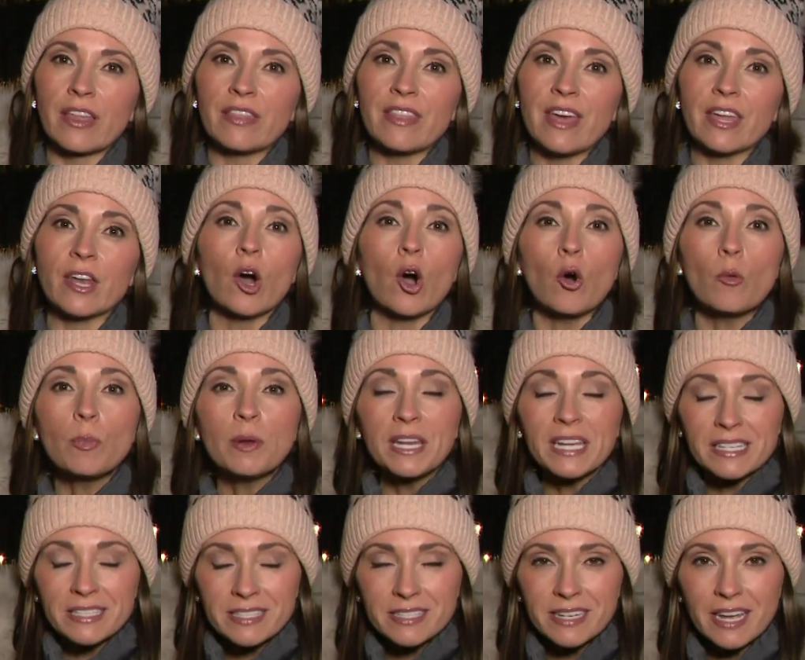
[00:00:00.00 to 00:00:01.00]
And then
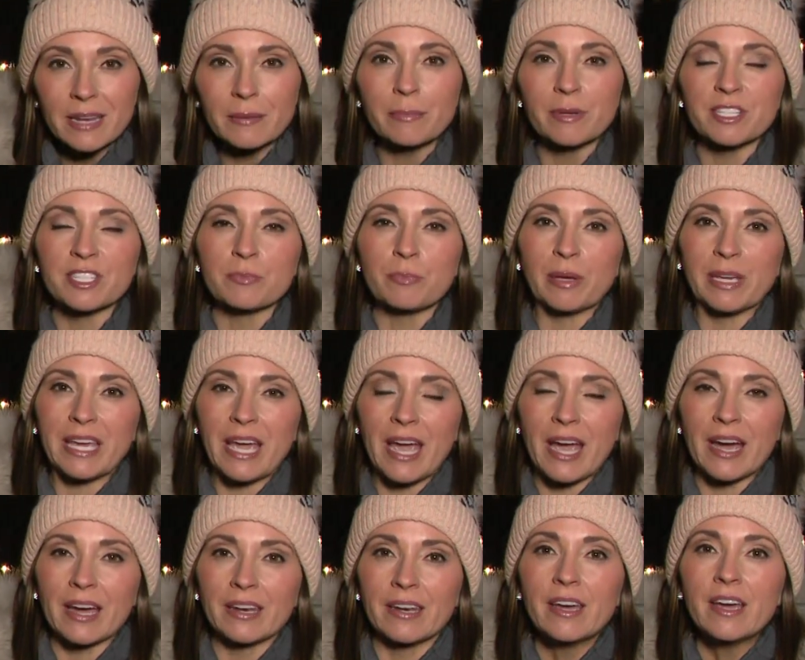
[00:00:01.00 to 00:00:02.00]
opening statements
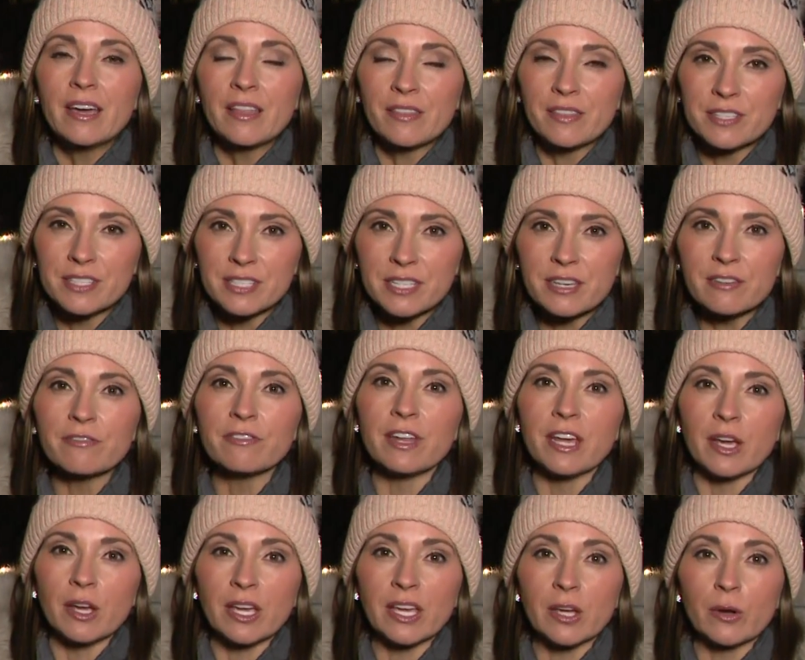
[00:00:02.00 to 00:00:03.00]
began this
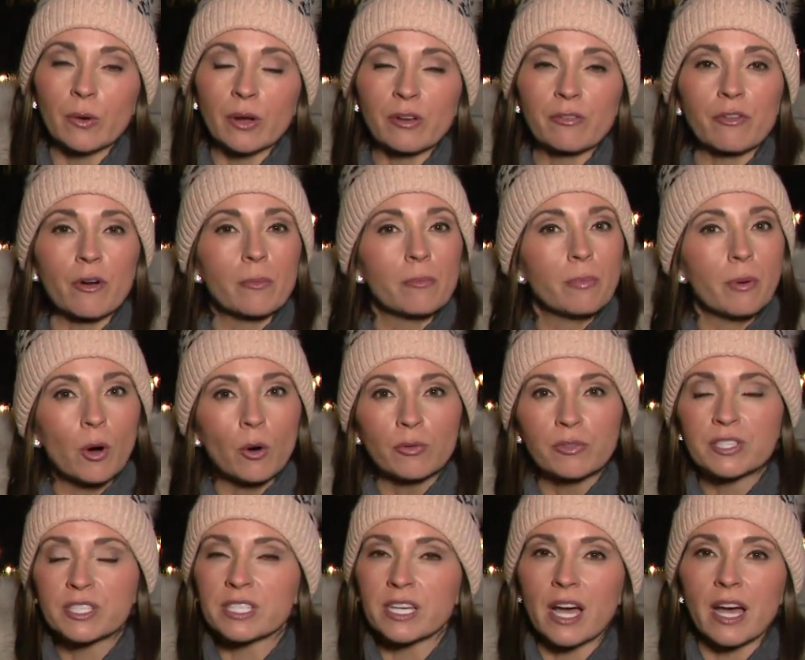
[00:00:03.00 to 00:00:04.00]
evening, hearing from
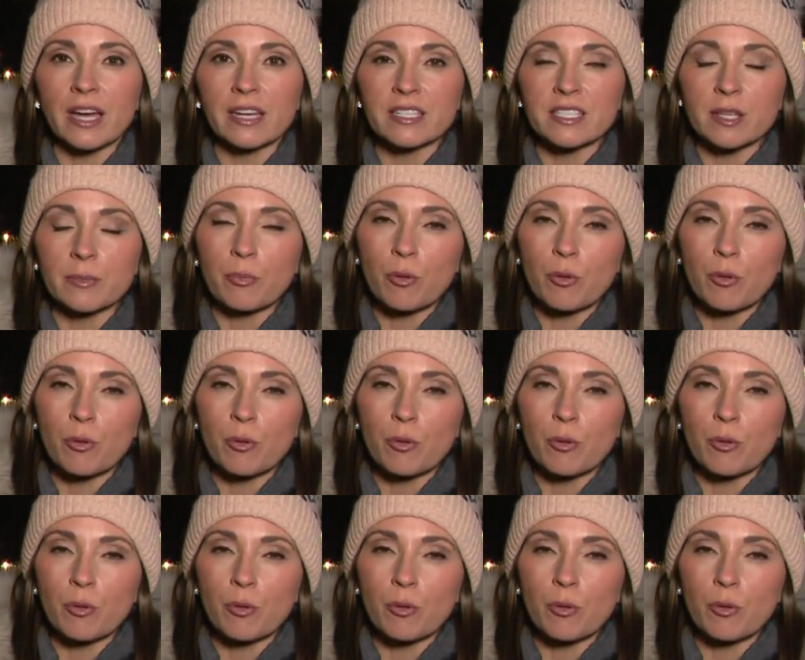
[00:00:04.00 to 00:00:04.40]
both sides.